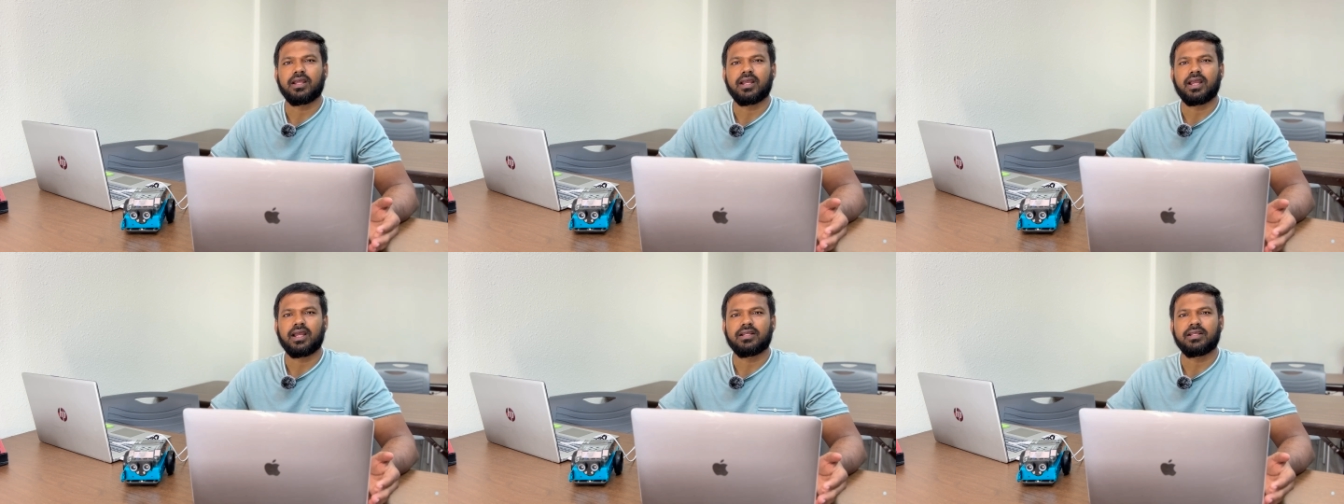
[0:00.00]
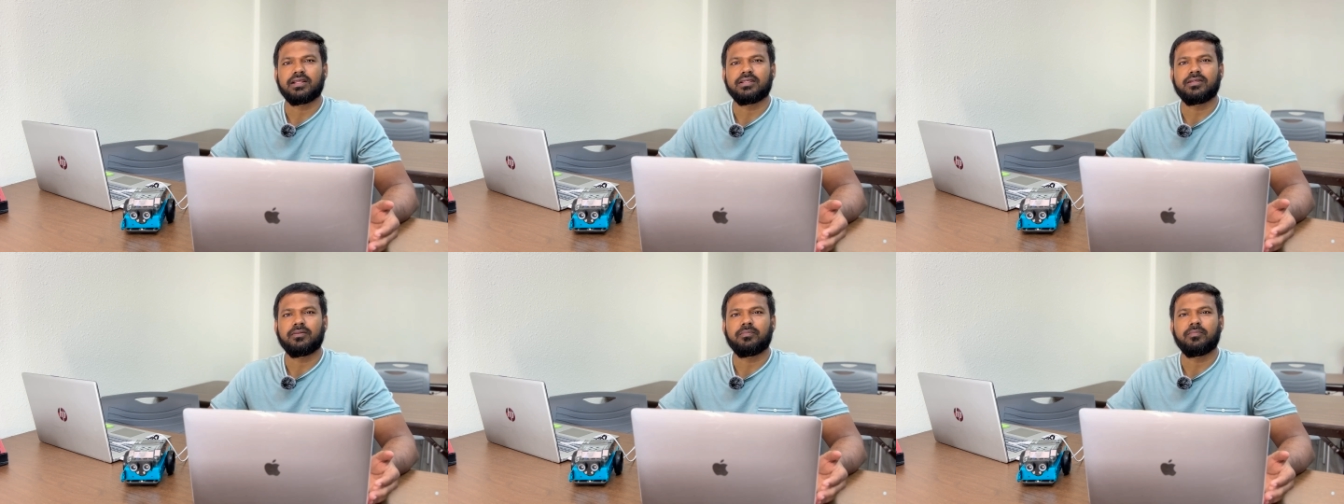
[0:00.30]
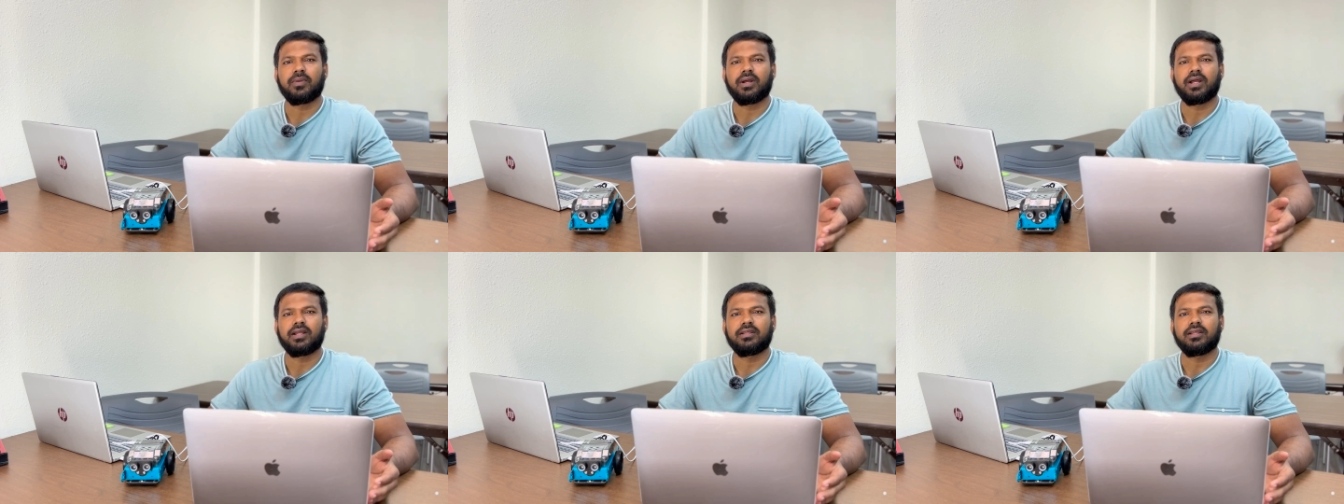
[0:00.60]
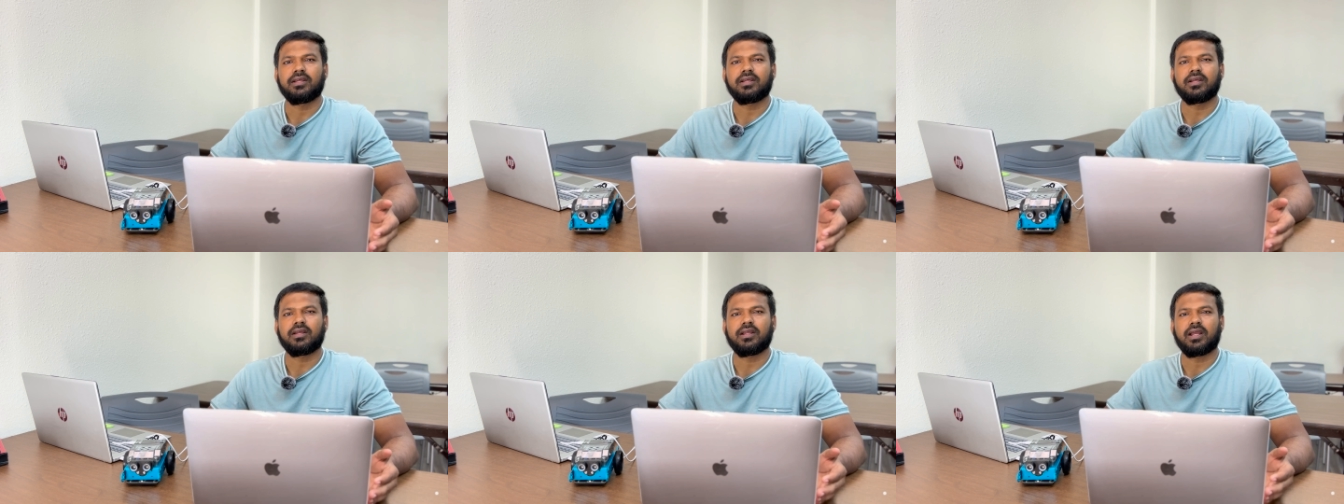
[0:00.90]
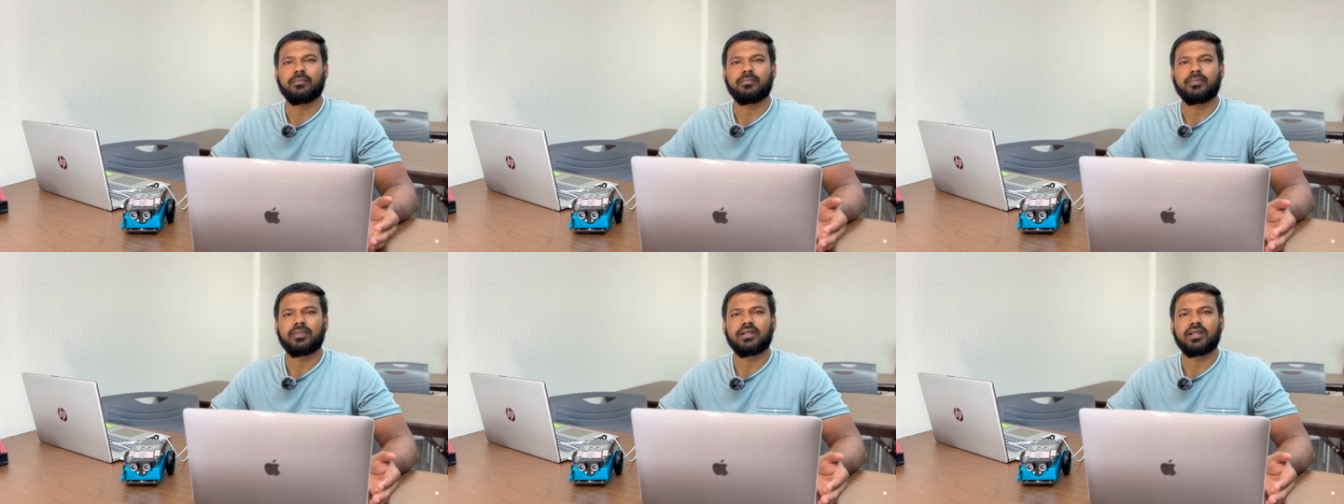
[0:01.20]
and its practical
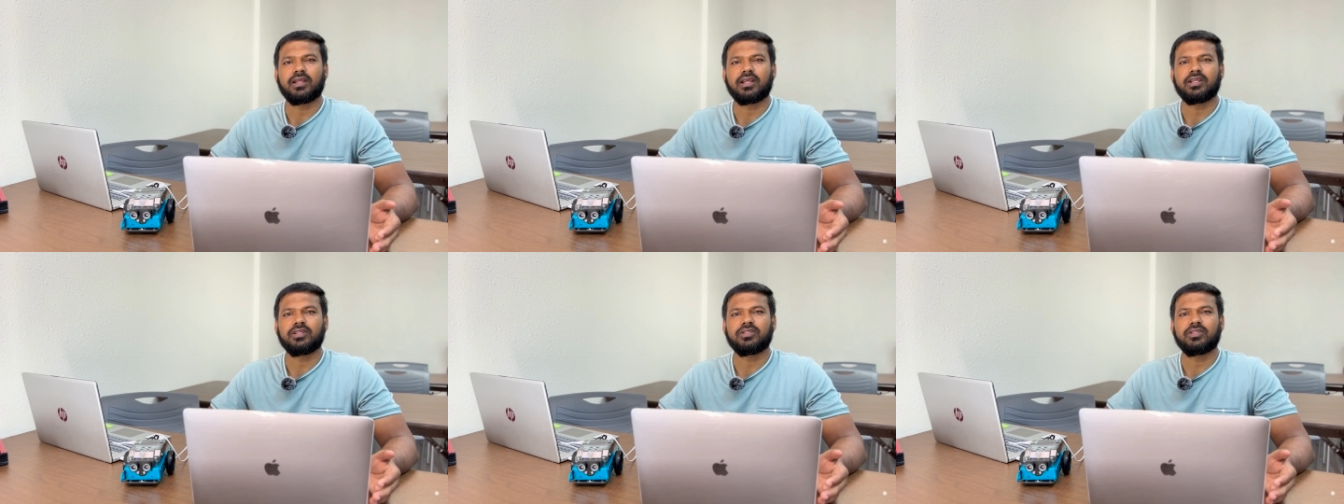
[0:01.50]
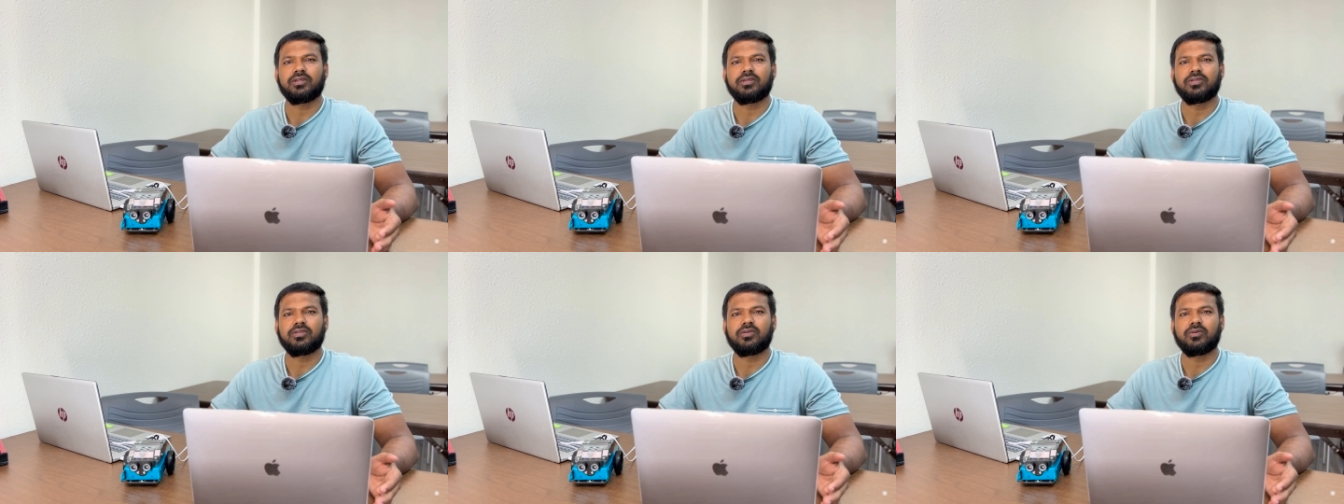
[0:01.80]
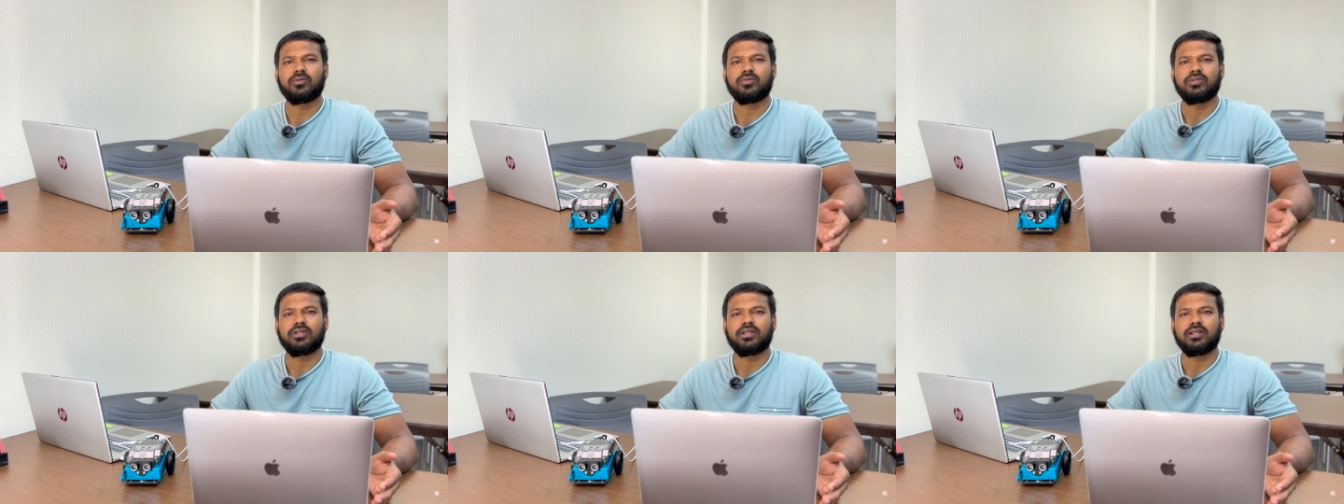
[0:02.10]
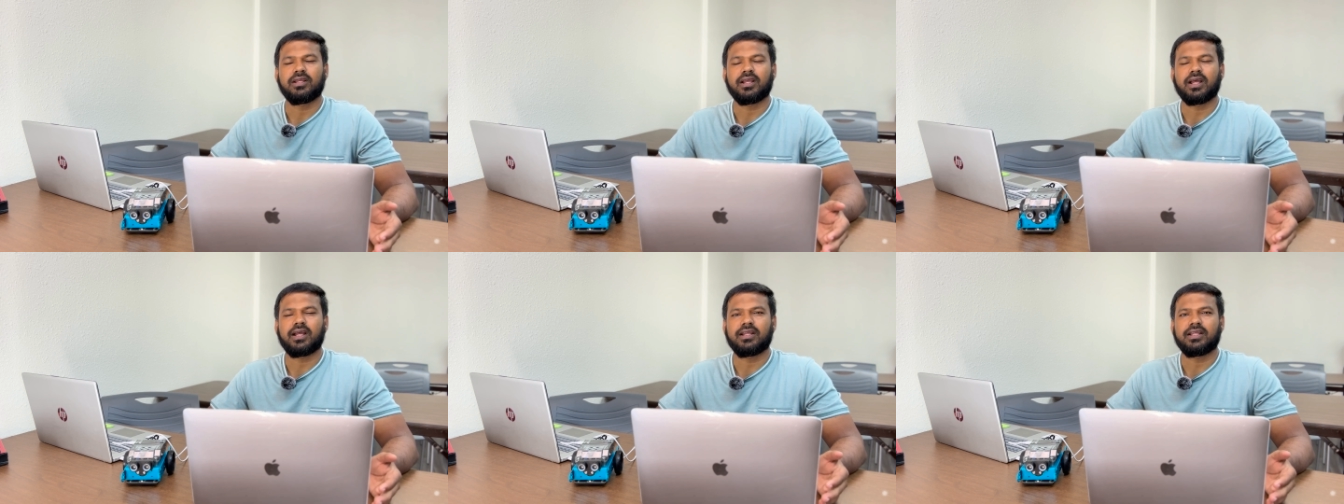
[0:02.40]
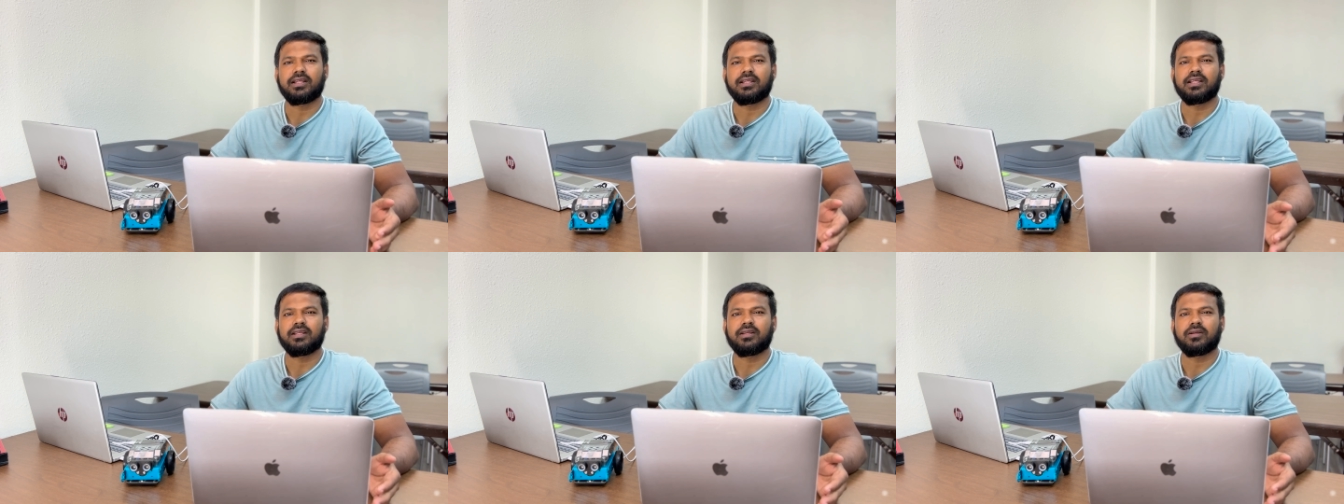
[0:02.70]
applications using
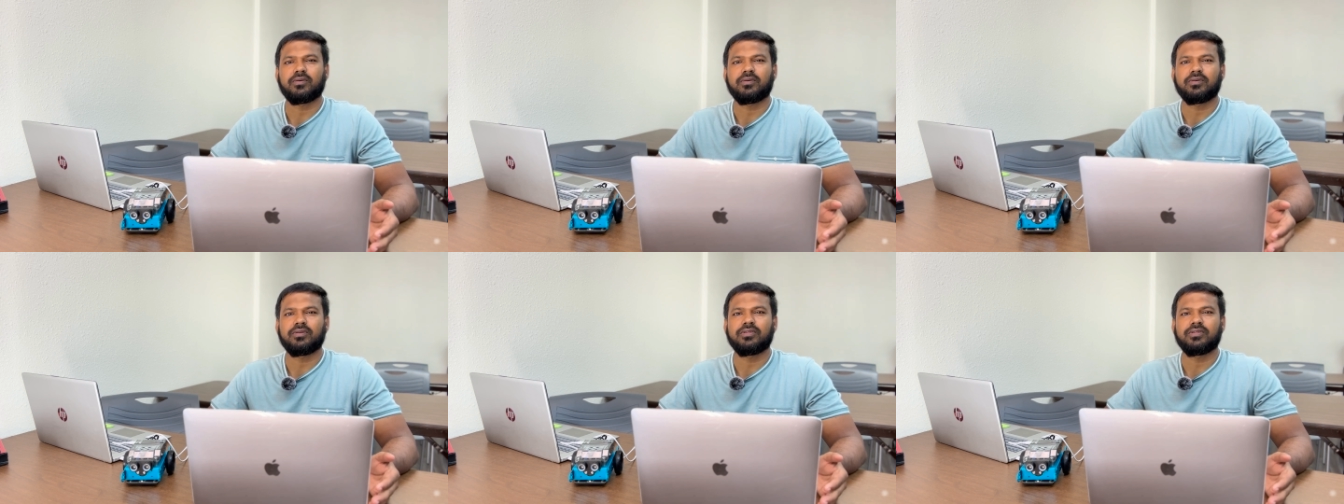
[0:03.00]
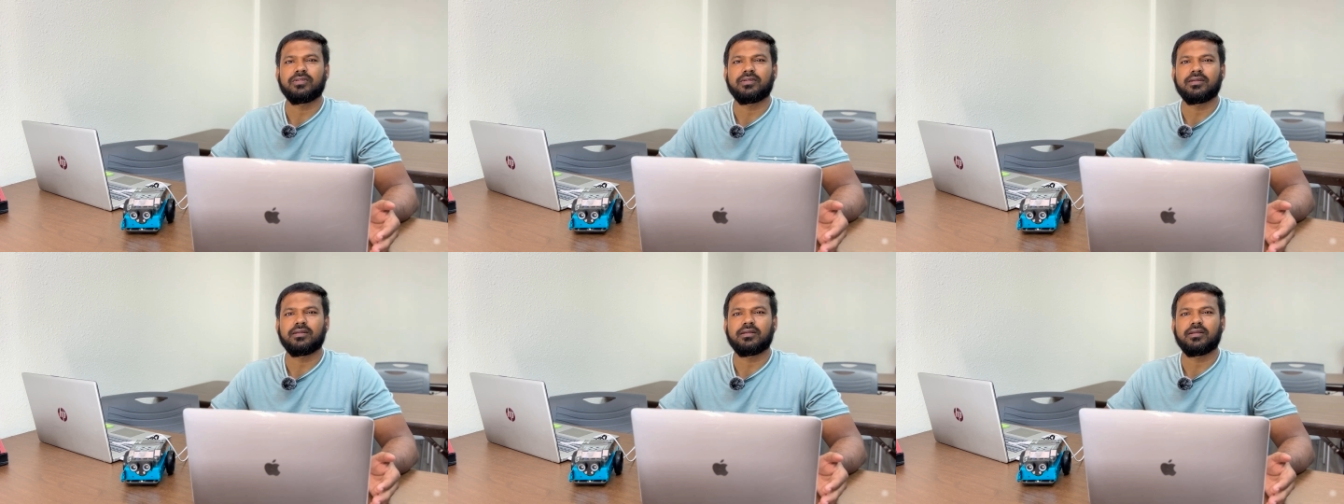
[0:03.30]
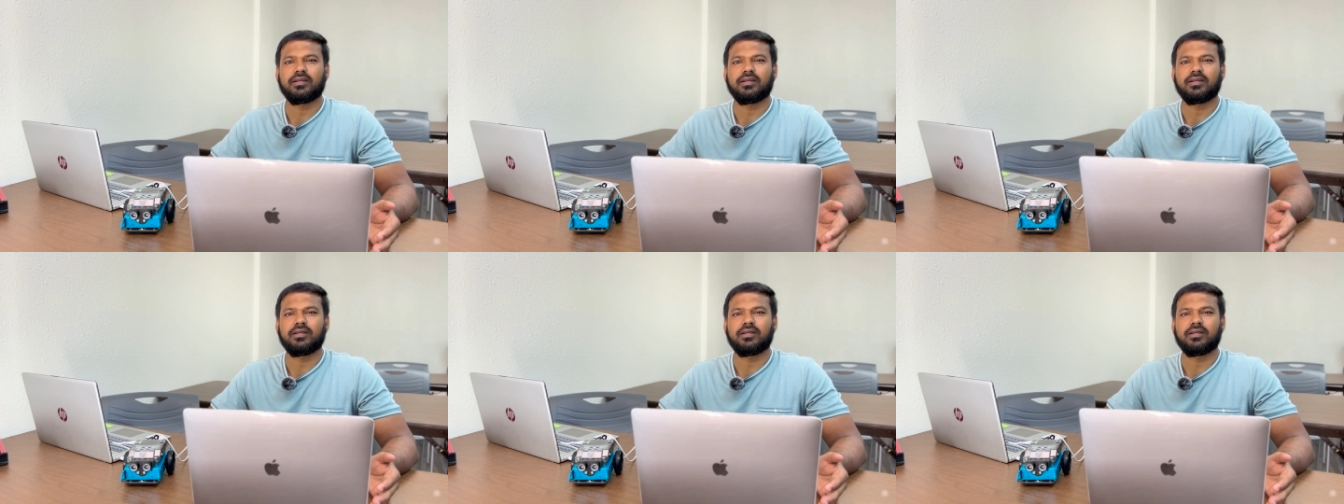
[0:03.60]
Kali Linux.